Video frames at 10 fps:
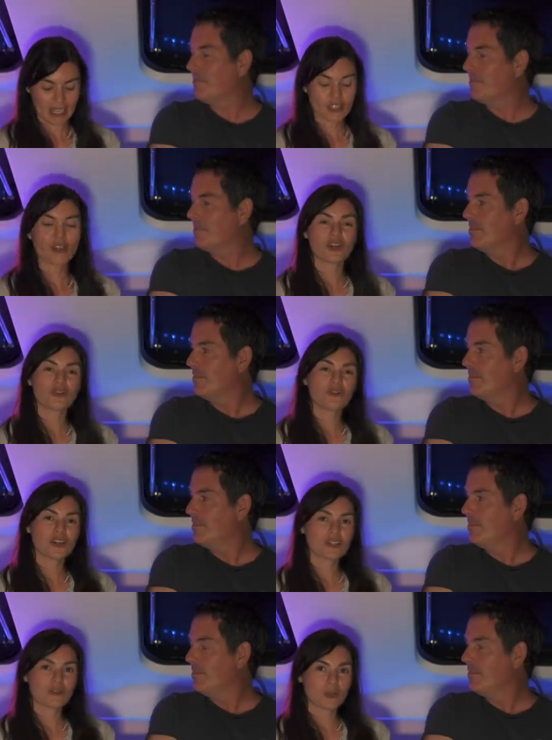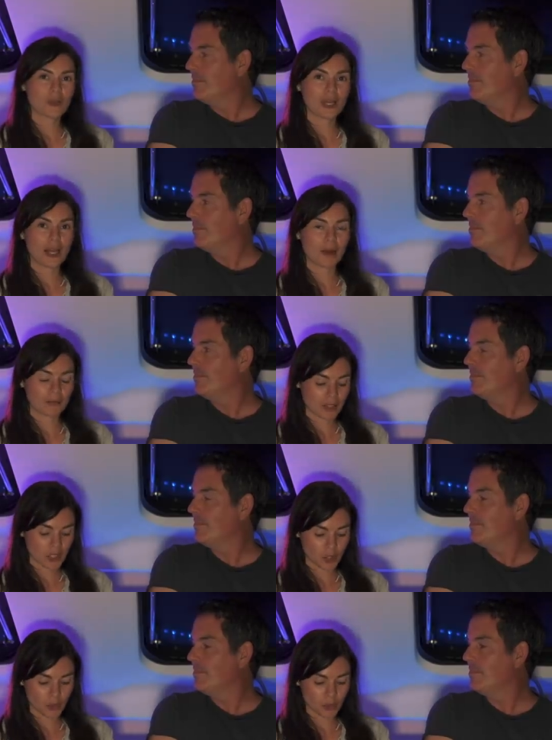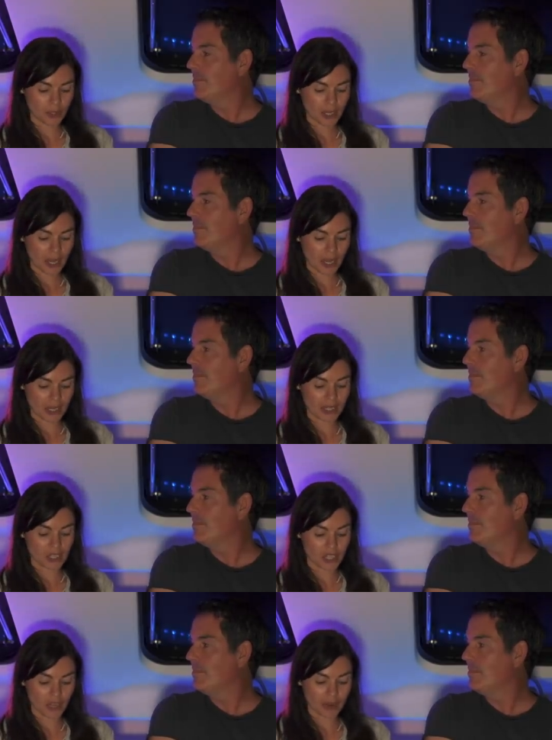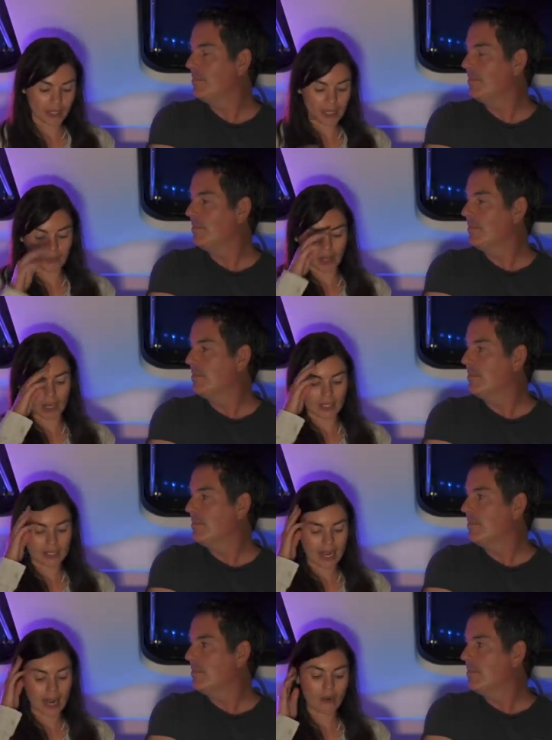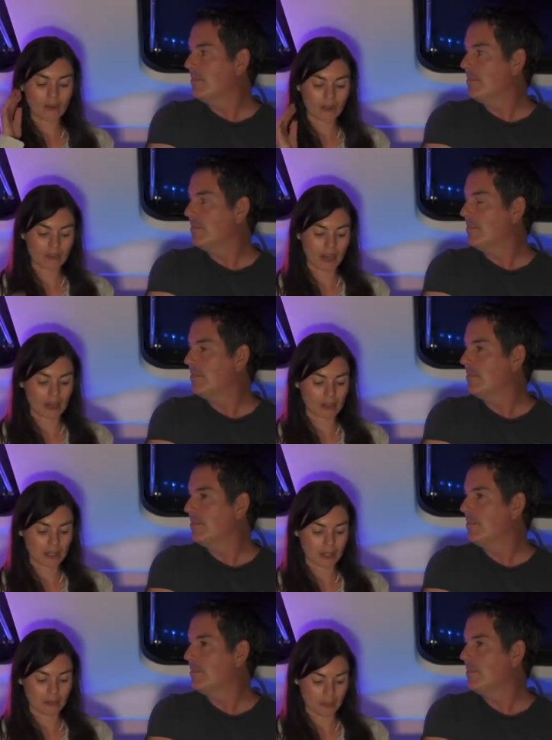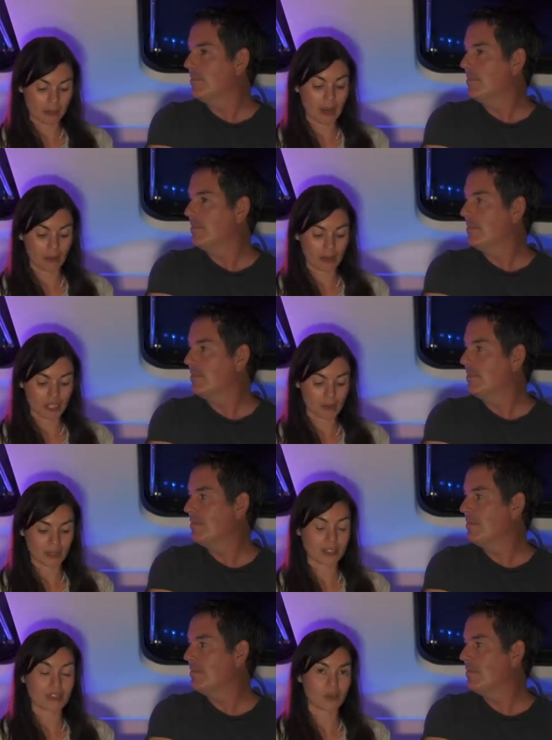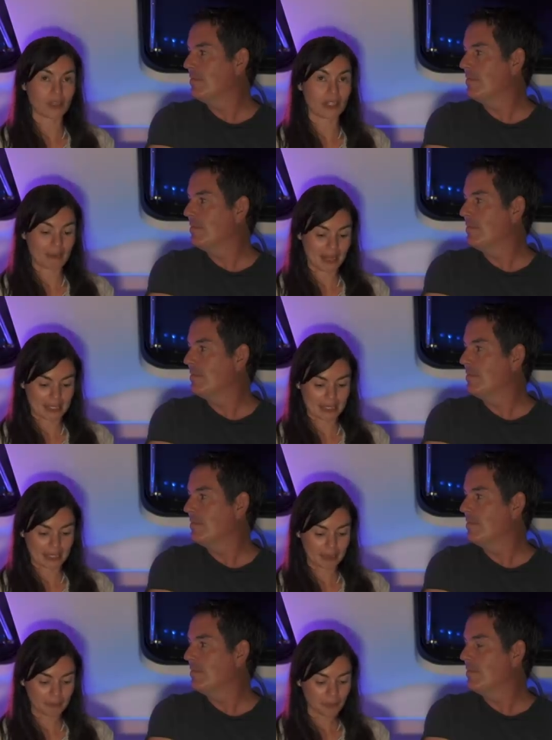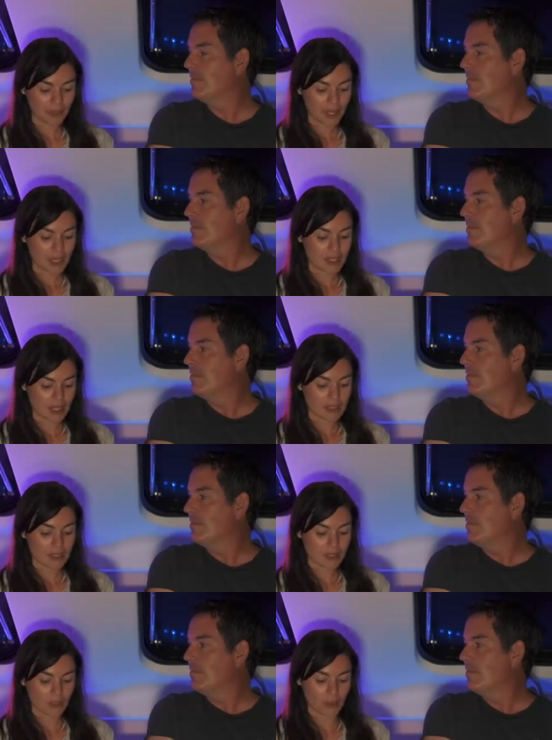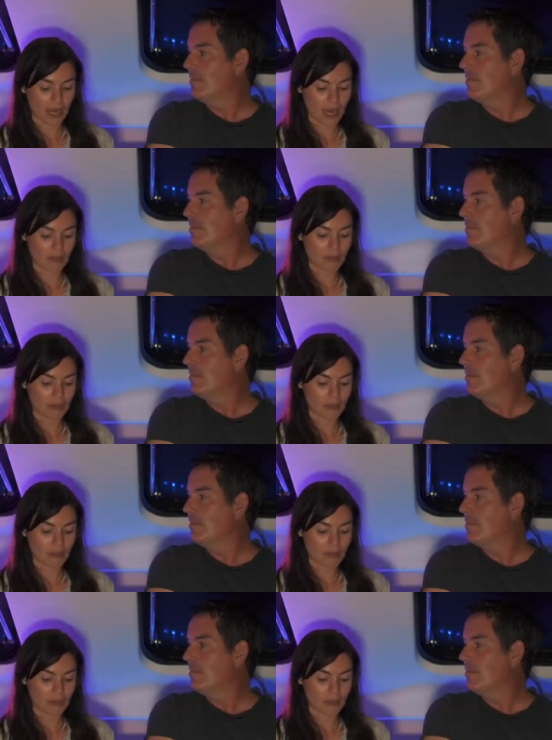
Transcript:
Speaker 1: So first of all, um, Sean and Jerry have asked, how have we found the power management and solar capacity does the solar have a